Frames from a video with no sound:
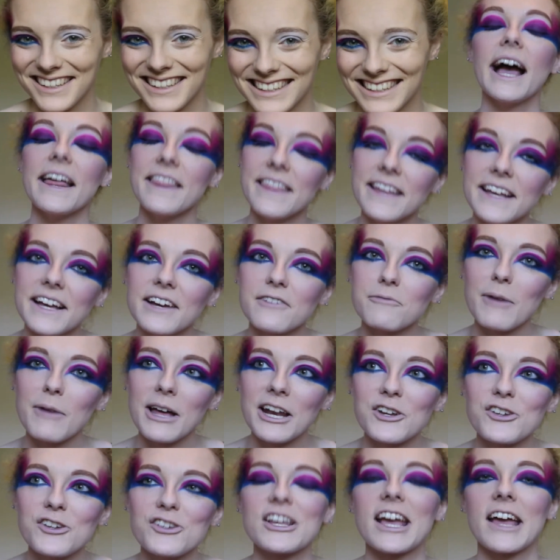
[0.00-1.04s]
I think I've
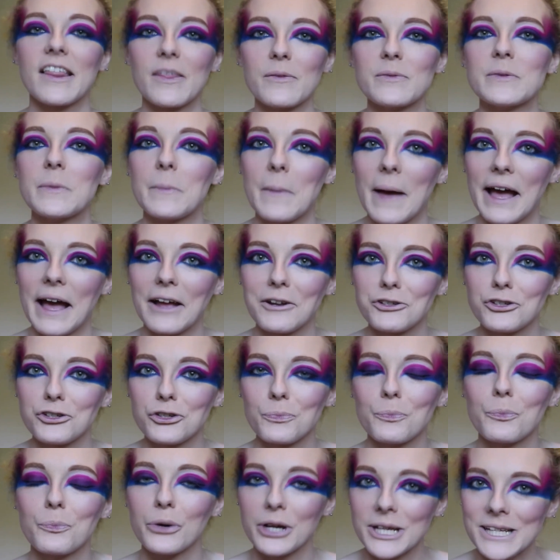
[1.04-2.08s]
managed to get them to match
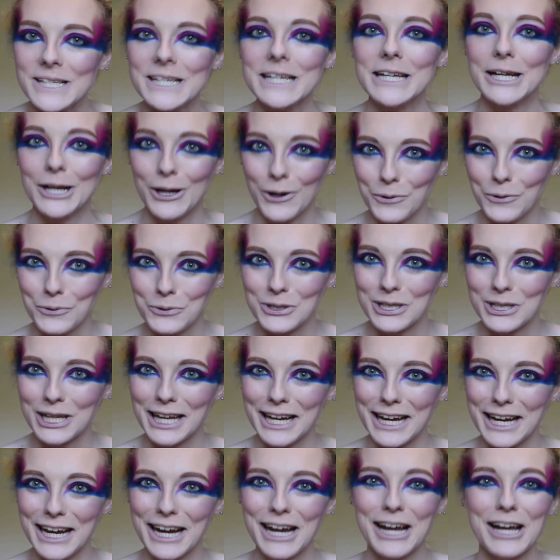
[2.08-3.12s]
pretty
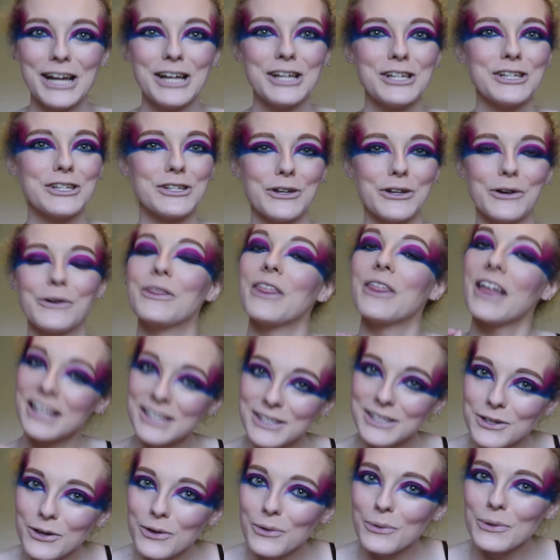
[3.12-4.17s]
closely, so
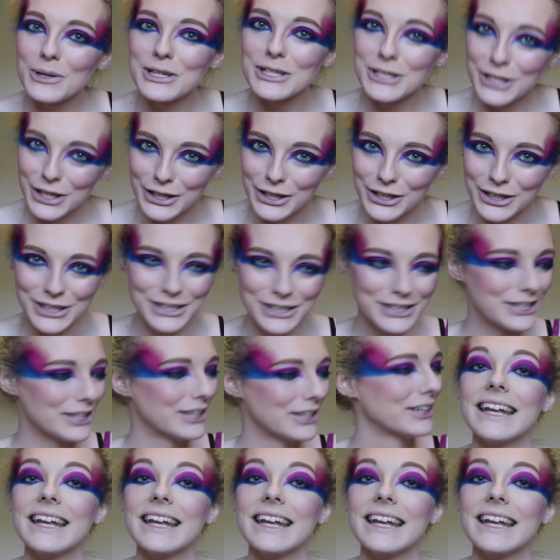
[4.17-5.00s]
that's always good.